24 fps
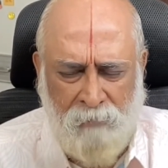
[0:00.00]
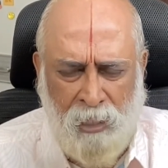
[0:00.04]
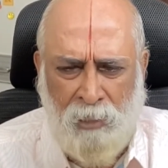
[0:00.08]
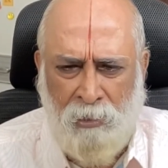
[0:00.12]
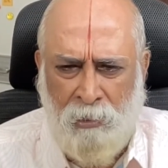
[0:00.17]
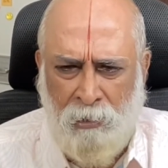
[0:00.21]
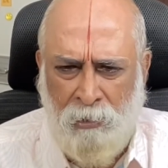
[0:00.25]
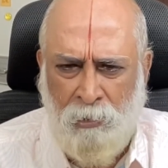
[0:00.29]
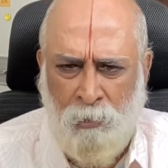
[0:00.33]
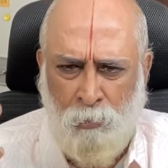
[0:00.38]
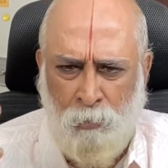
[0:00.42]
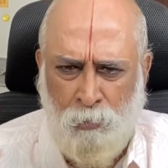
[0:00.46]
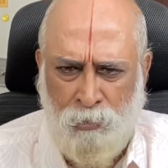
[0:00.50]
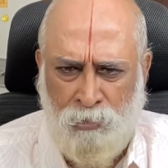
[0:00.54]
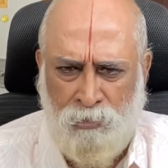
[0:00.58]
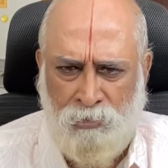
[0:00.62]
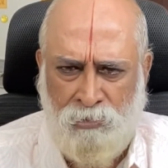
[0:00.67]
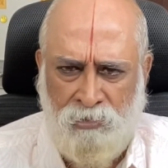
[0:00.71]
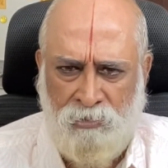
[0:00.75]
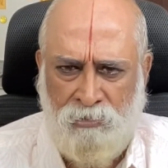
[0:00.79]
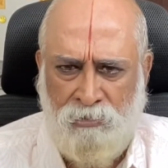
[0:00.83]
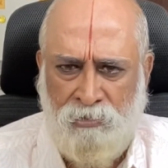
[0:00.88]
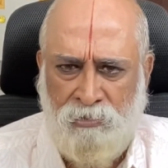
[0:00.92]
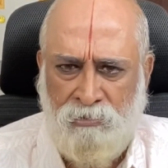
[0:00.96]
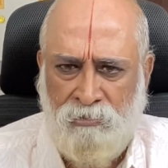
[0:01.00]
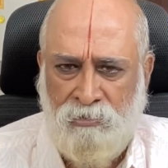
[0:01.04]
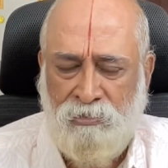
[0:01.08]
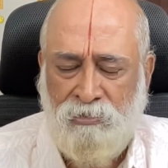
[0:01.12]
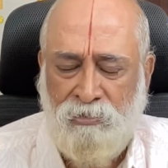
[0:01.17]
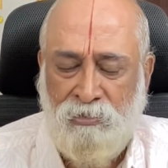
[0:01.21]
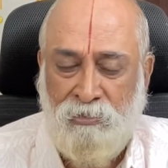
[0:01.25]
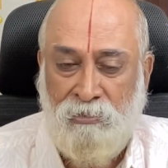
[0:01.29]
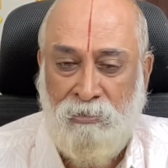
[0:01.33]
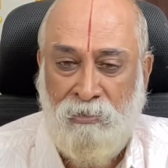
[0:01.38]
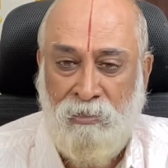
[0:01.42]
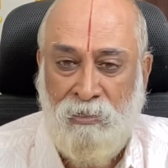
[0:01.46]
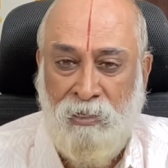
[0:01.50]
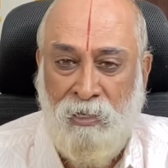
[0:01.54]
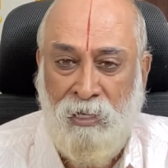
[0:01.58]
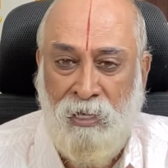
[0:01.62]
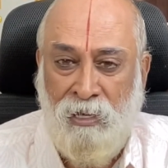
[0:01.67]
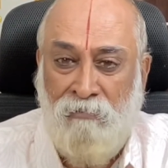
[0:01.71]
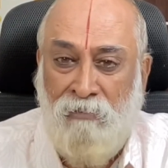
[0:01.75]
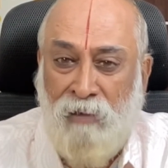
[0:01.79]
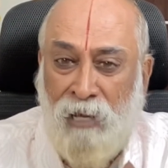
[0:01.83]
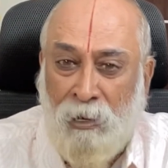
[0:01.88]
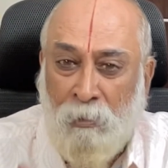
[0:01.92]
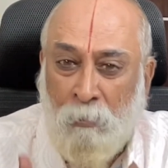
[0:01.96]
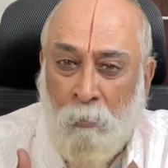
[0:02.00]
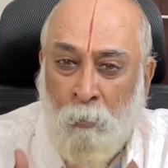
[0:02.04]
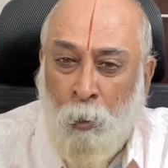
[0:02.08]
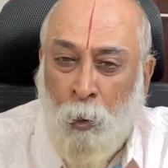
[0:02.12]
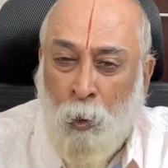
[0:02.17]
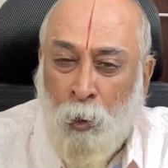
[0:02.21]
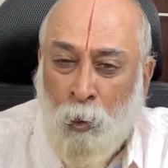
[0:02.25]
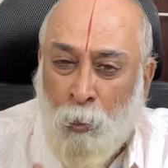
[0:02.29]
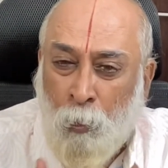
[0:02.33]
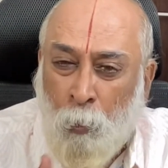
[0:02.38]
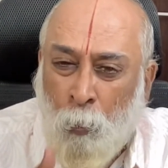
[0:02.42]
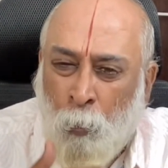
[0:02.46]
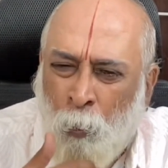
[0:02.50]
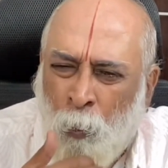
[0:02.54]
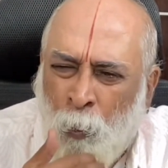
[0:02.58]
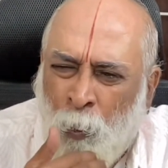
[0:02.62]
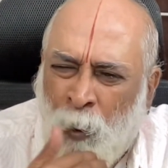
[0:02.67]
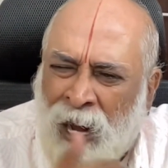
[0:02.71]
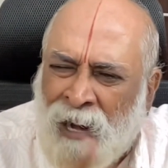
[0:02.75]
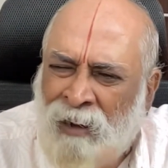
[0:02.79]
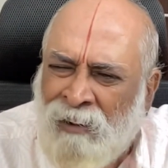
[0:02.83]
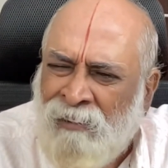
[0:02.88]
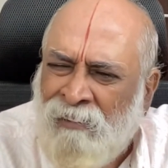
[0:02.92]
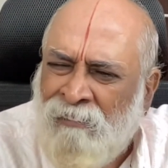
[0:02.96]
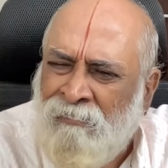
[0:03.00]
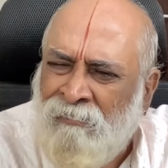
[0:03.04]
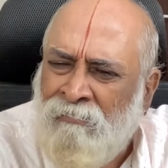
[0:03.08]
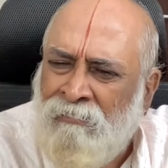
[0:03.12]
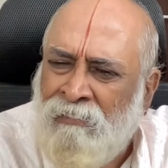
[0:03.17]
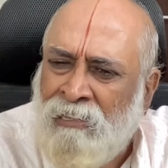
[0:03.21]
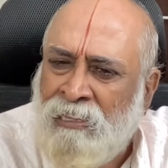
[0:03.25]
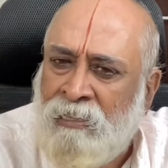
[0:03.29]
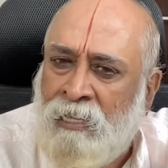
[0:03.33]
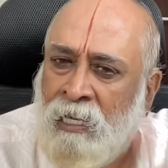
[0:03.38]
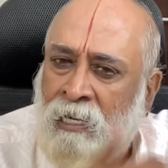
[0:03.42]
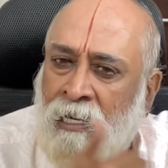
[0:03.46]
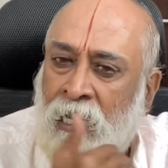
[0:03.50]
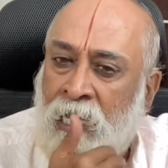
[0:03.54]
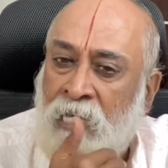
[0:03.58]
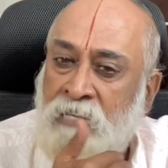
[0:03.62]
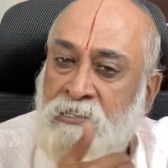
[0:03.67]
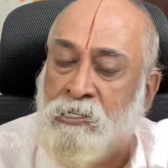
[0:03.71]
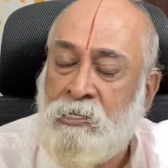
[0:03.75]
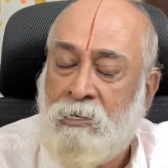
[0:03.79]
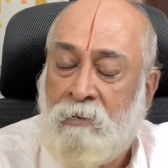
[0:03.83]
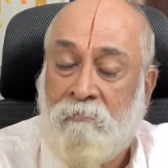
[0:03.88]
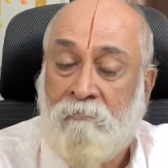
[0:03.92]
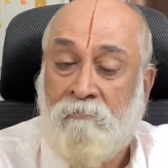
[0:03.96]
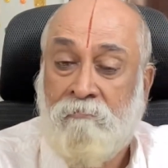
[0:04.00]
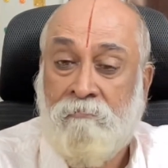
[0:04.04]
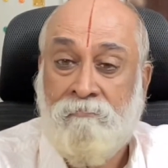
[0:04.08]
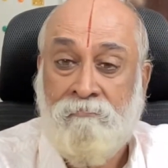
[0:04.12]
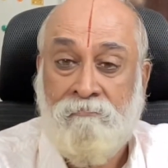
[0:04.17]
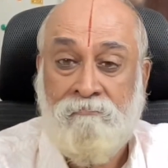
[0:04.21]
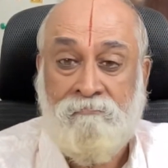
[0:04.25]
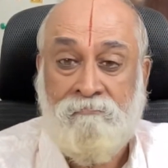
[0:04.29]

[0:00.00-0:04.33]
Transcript: The Hindus, they are more one with the nature.